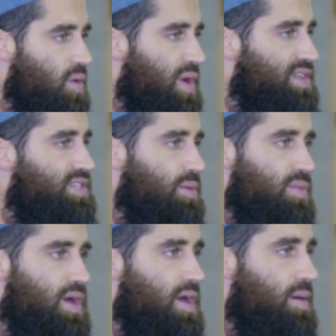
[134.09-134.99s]
With
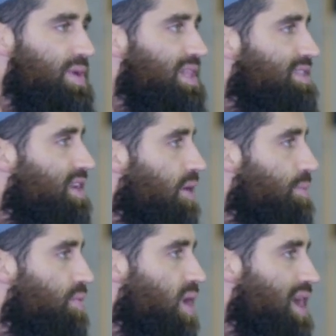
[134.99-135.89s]
some
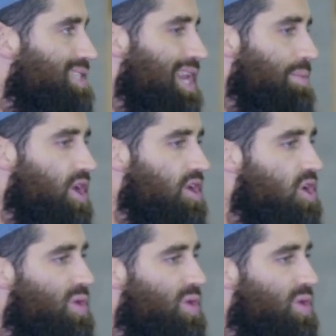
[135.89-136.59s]
military press, and I'm gonna go